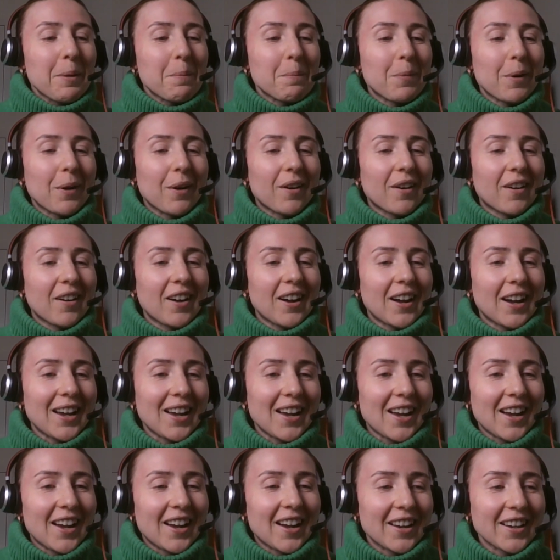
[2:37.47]
But
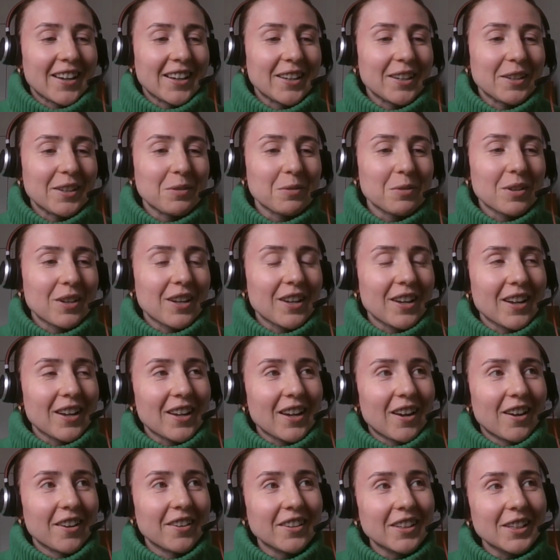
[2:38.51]

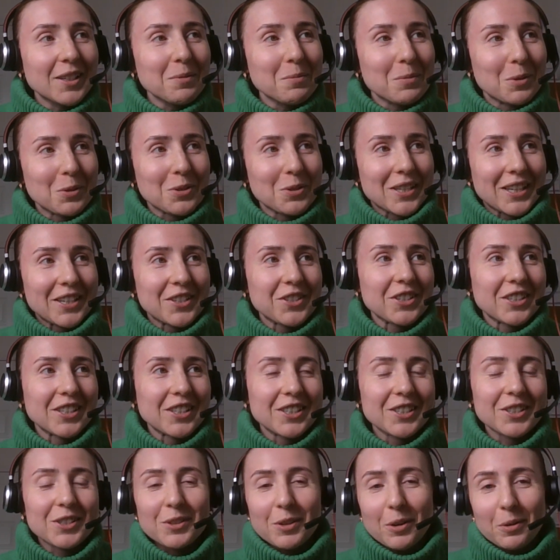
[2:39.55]
unlike most
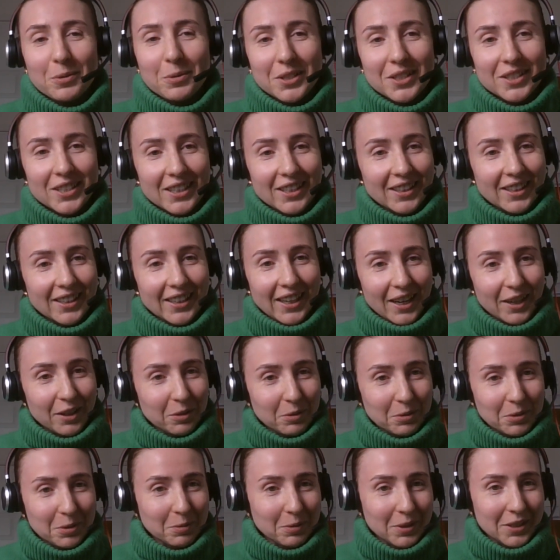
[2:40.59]
engineers who always say, like, I
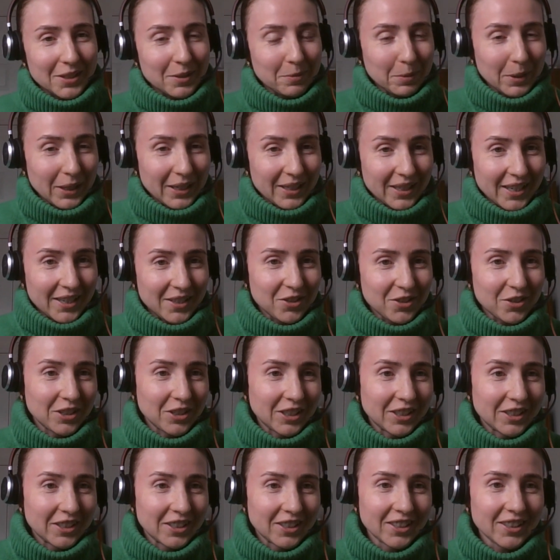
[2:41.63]
always wanted to be an
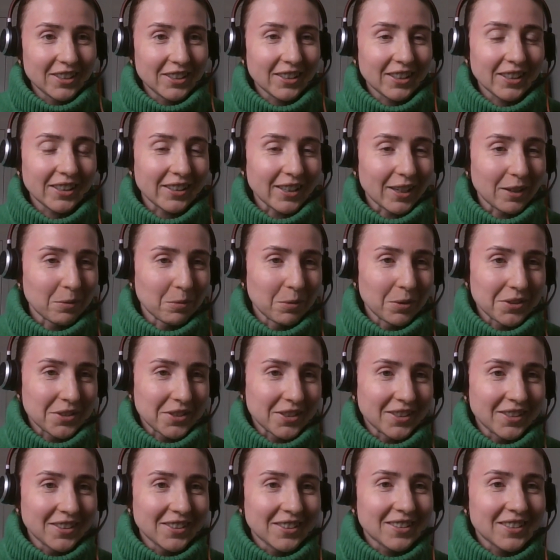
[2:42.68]
engineer, like that
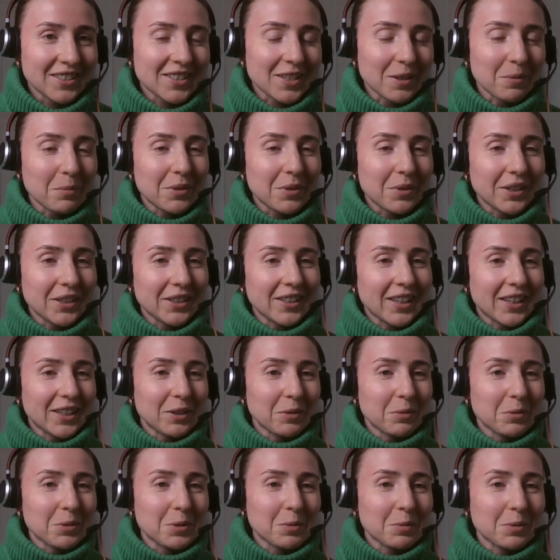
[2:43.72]
wasn't something that I
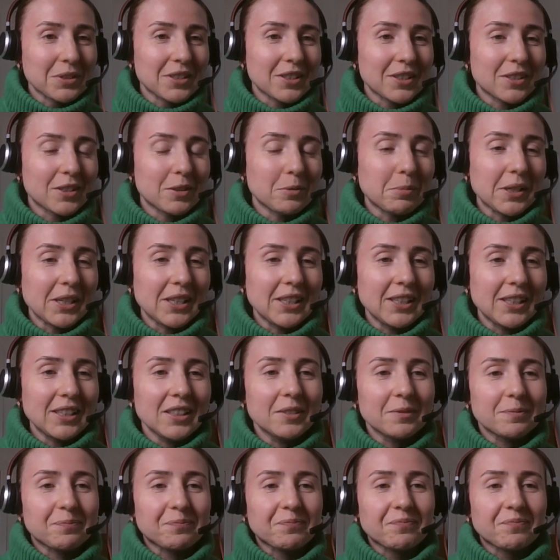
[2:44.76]
always wanted to be.